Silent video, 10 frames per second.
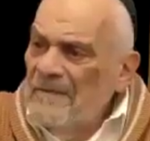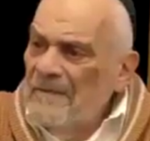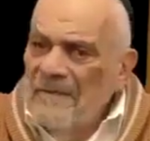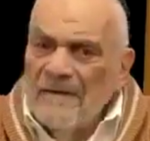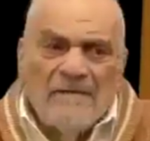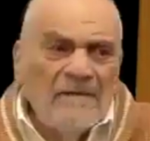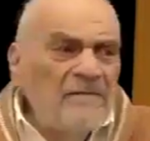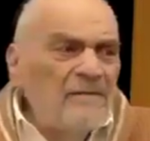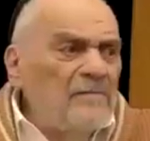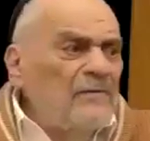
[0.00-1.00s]
There's
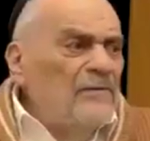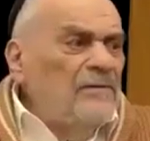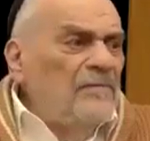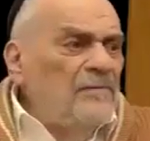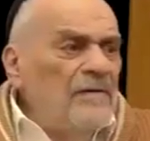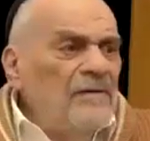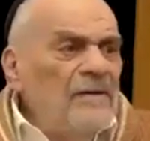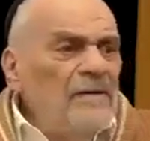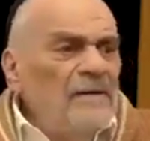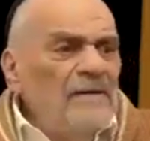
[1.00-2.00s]
nothing more.
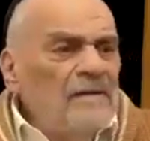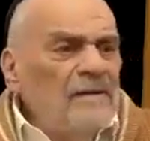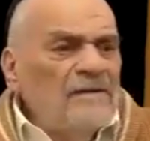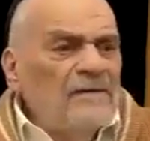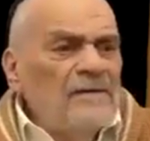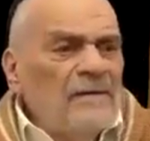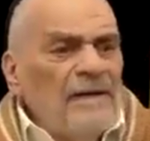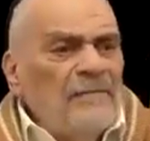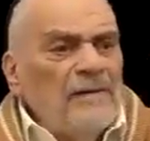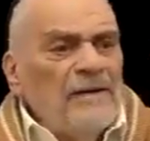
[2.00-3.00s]
that's gonna
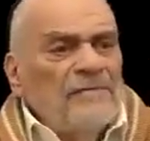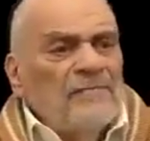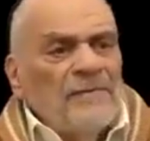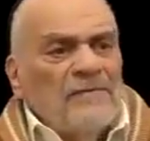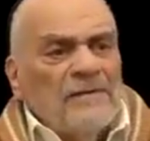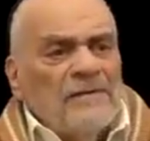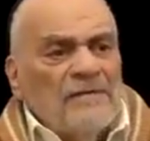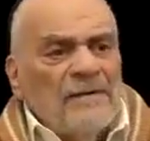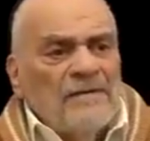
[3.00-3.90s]
happen afterwards.